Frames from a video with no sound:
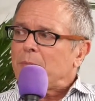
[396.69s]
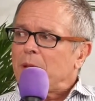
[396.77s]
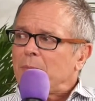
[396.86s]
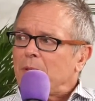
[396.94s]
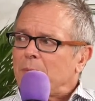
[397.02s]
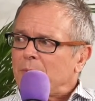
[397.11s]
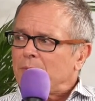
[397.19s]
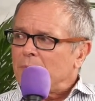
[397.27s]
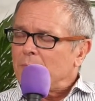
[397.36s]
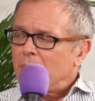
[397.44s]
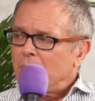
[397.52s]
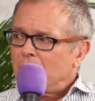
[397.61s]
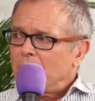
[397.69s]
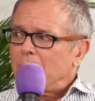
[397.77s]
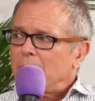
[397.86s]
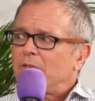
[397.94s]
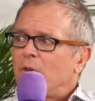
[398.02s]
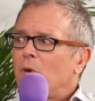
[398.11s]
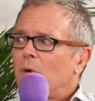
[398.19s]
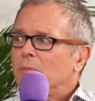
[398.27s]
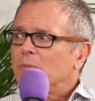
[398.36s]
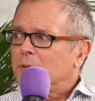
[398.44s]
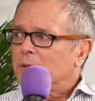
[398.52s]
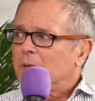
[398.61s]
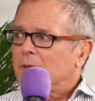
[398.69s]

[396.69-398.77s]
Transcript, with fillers: keep them in, informed.